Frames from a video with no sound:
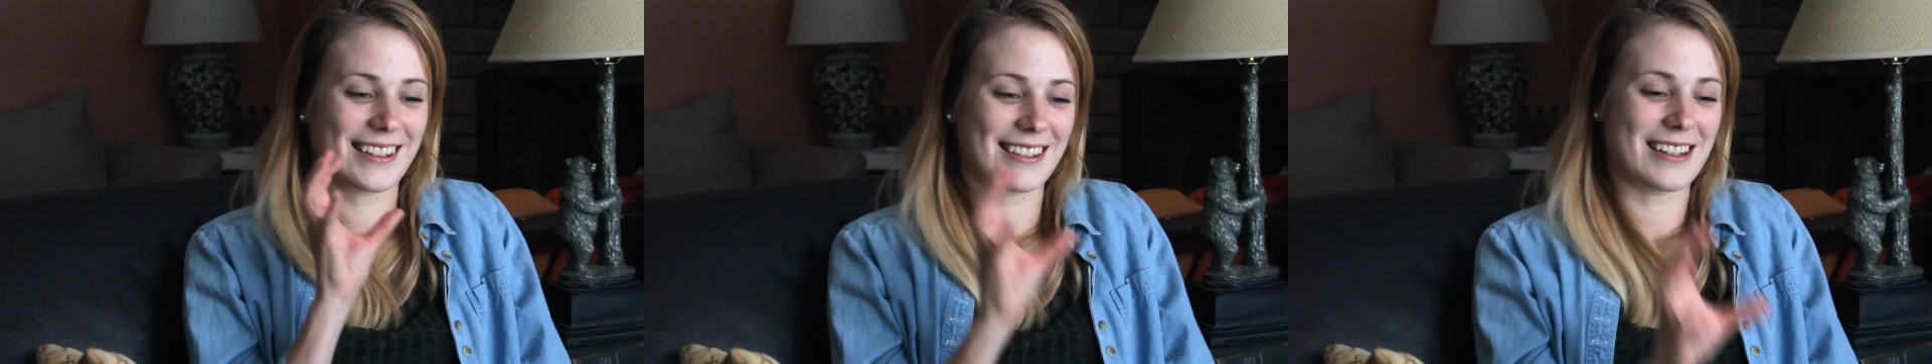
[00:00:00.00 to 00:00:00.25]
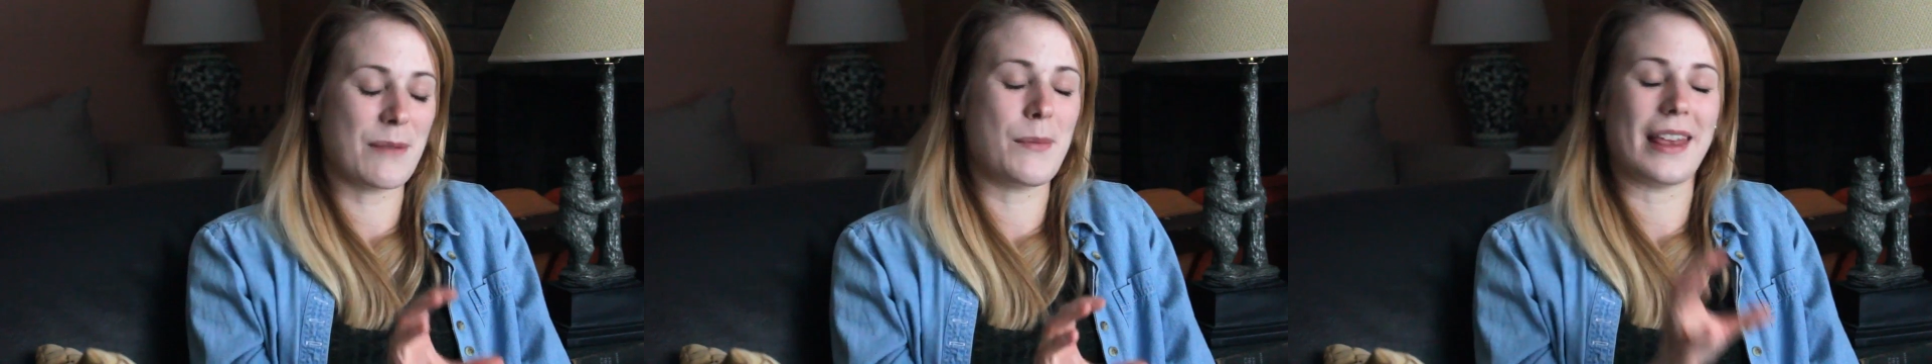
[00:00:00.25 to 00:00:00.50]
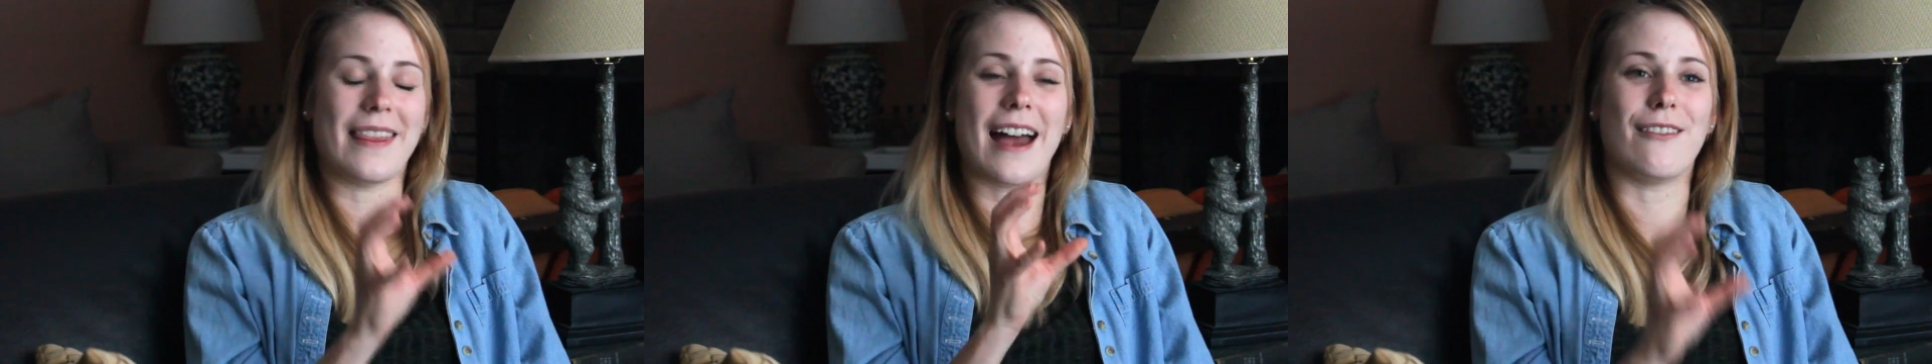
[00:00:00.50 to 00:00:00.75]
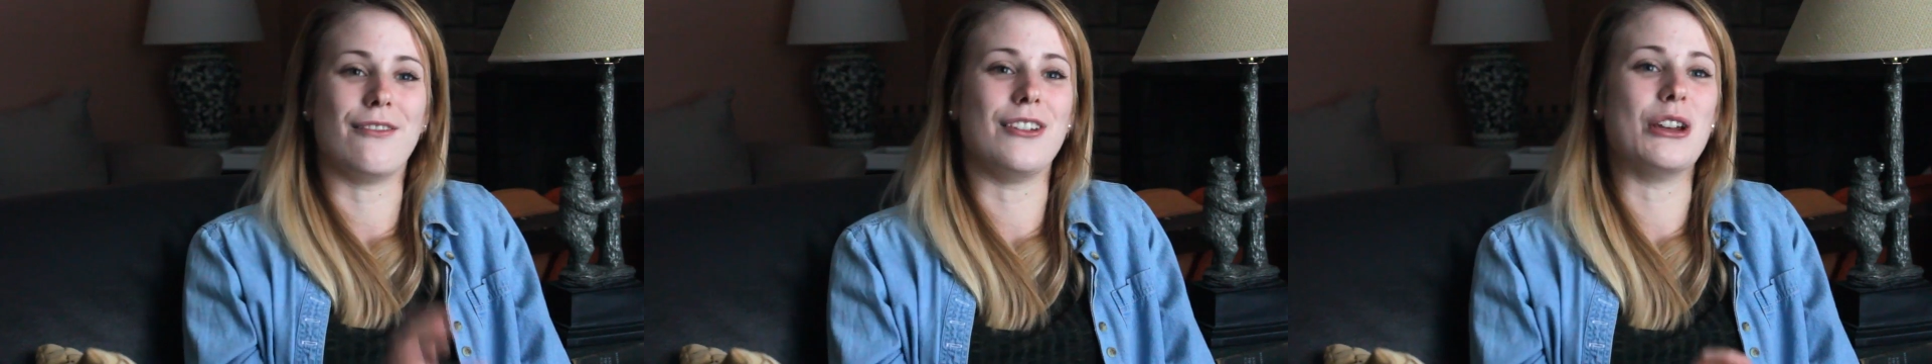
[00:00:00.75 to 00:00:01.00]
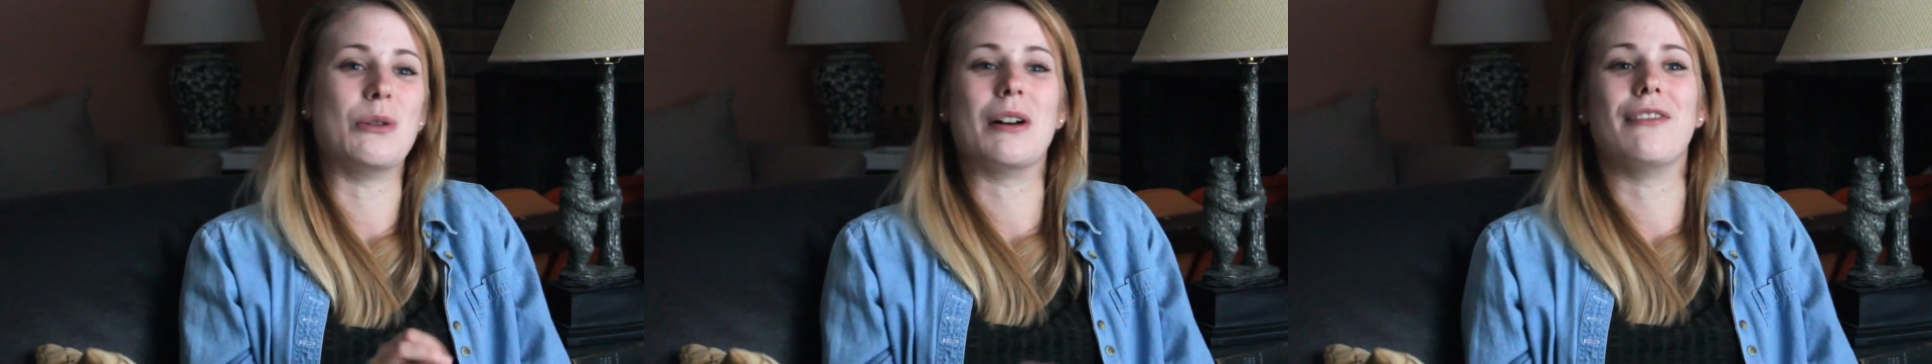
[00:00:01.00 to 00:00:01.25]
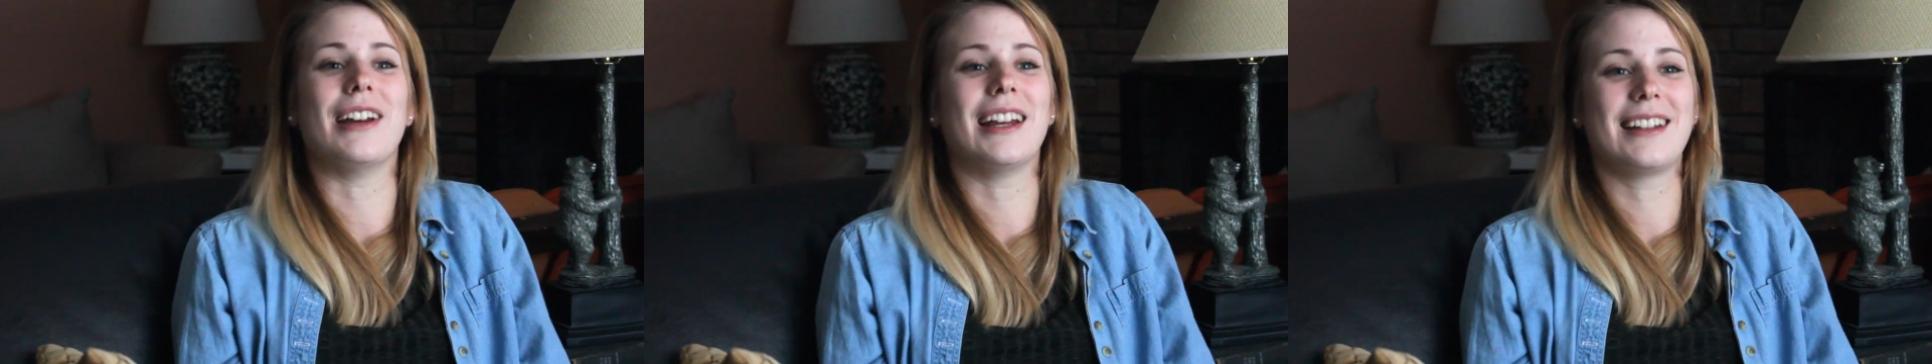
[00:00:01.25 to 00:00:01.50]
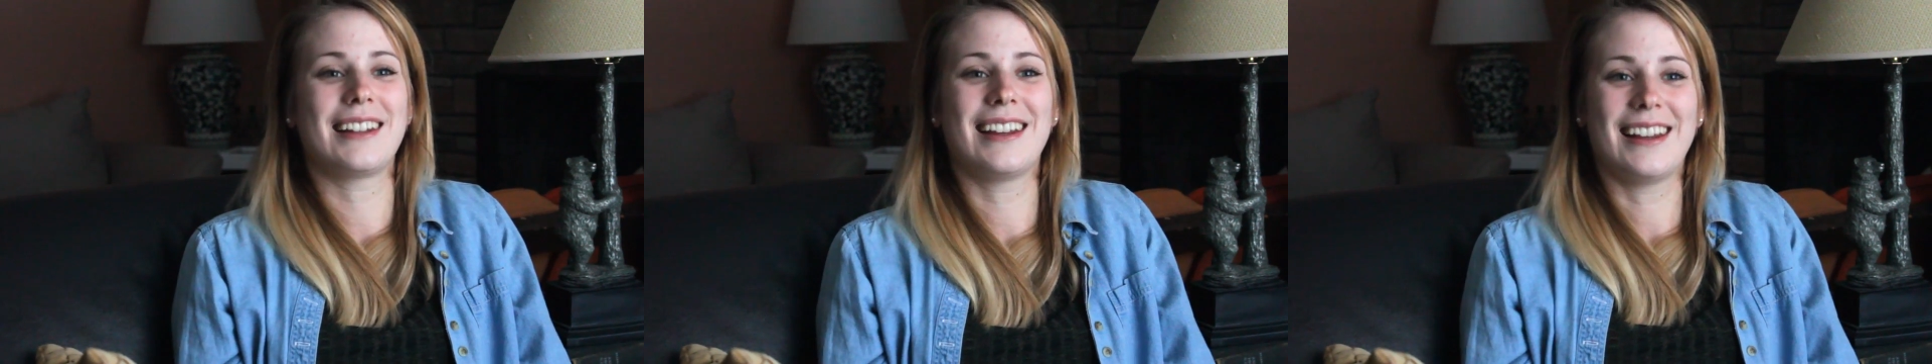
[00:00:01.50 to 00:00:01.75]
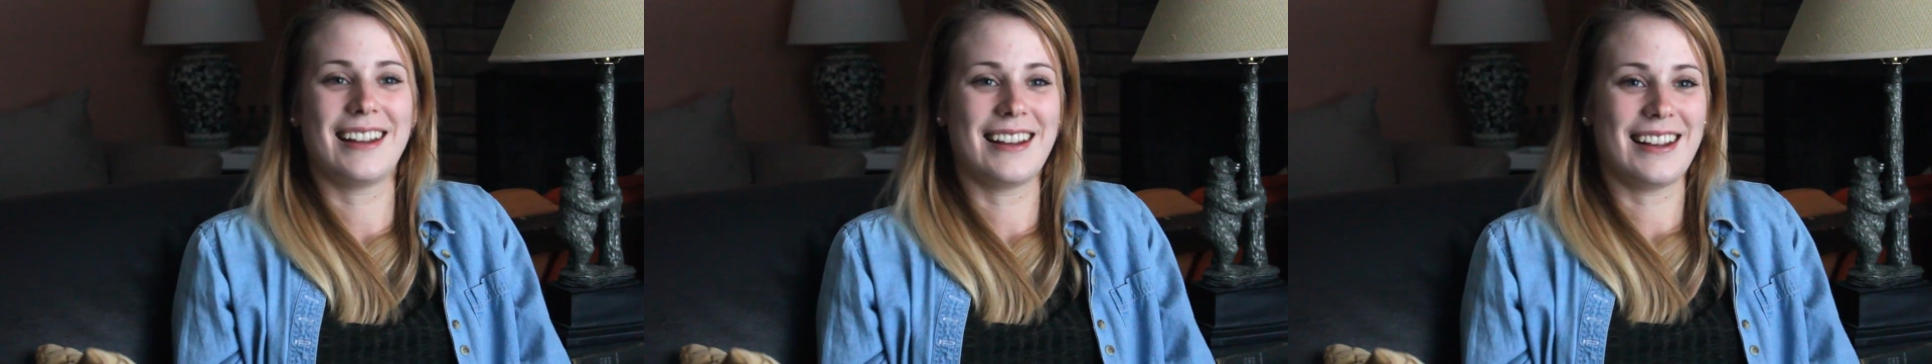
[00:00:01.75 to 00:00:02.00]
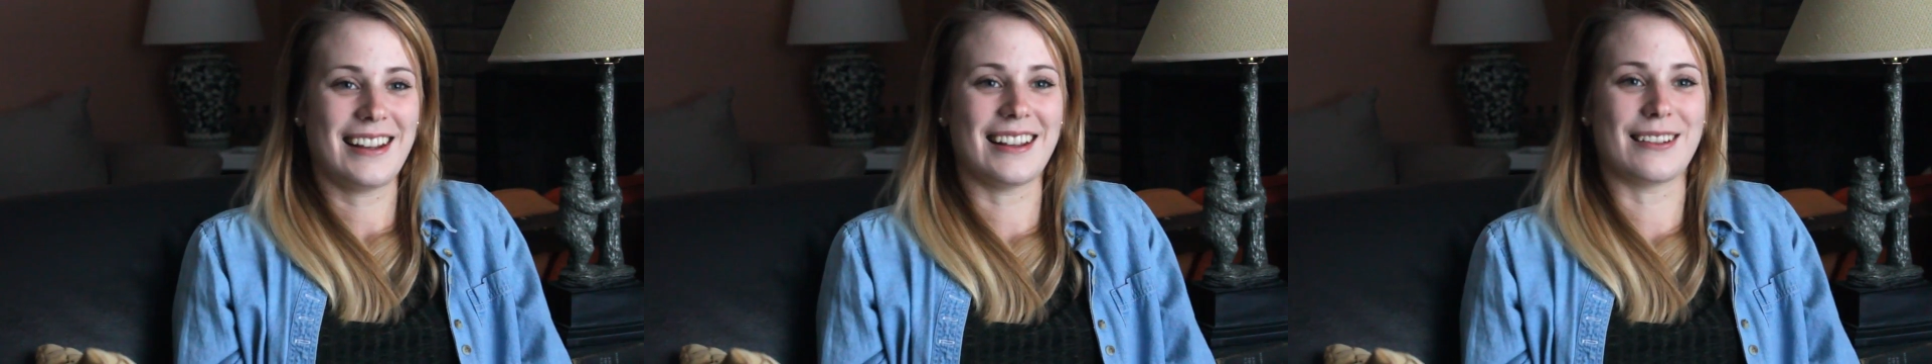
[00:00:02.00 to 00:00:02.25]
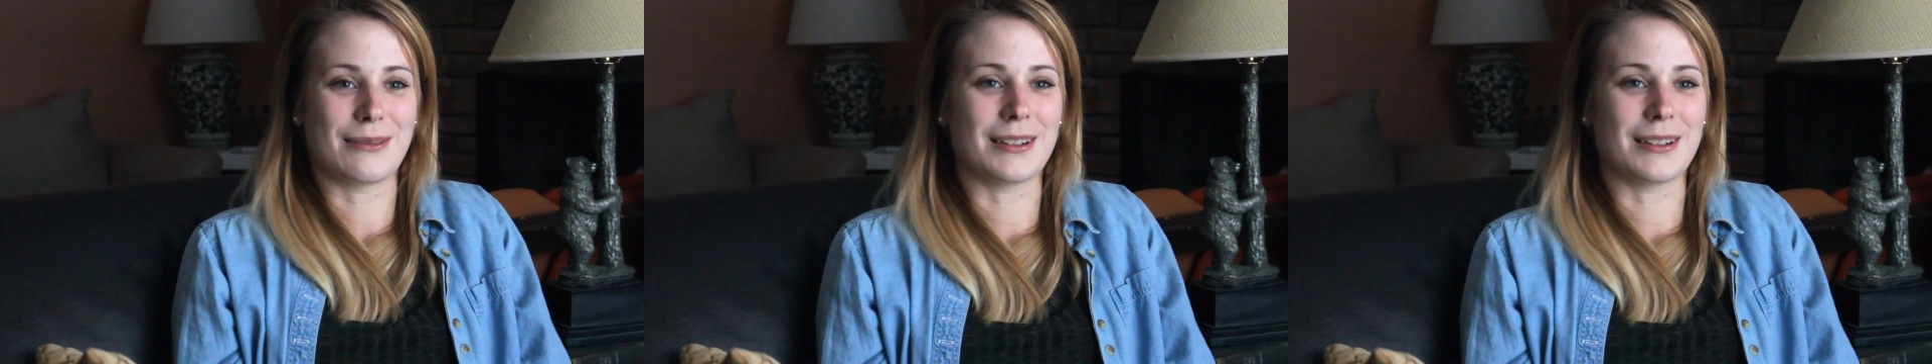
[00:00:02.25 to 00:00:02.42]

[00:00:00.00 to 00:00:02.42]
snippet, that view of it, is